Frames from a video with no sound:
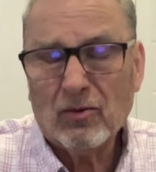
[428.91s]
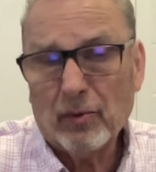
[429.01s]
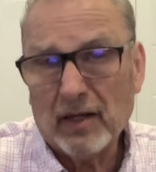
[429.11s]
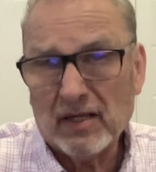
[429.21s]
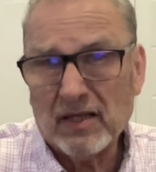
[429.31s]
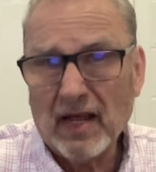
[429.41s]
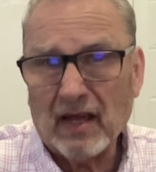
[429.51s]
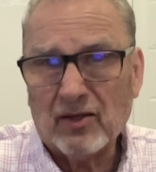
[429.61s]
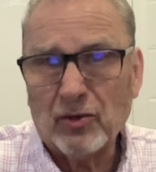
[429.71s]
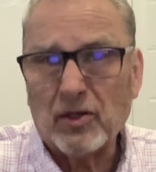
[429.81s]
Or we could say
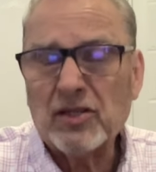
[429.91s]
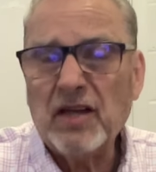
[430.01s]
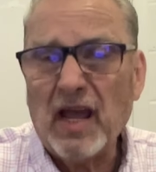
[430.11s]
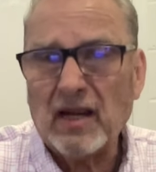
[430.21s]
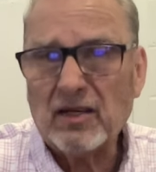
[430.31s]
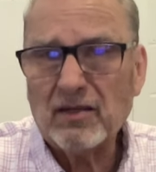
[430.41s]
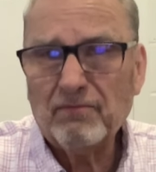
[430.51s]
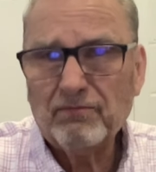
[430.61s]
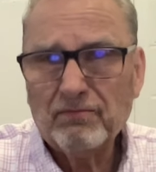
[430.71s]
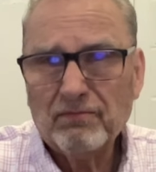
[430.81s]
it to a state
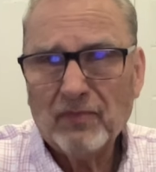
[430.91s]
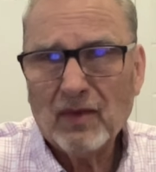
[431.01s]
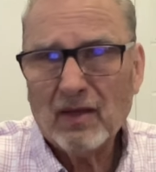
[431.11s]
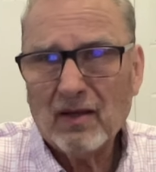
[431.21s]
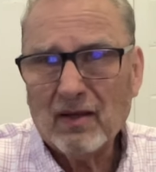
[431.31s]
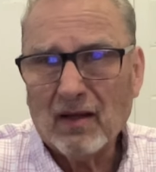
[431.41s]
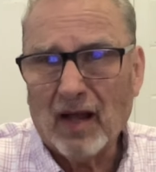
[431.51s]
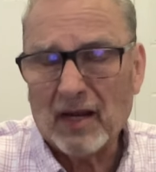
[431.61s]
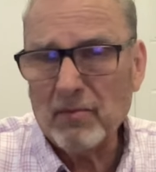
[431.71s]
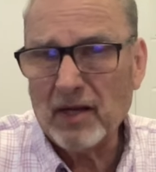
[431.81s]

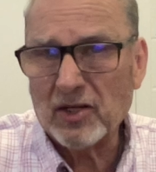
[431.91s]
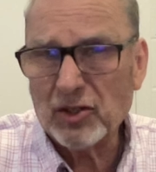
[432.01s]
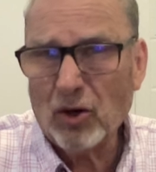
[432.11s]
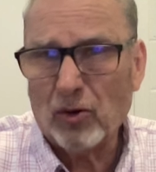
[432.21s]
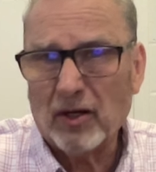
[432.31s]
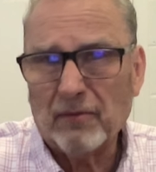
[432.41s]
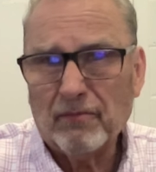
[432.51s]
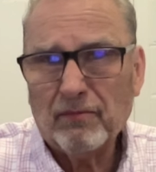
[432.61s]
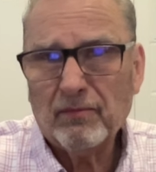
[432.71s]
like Minnesota,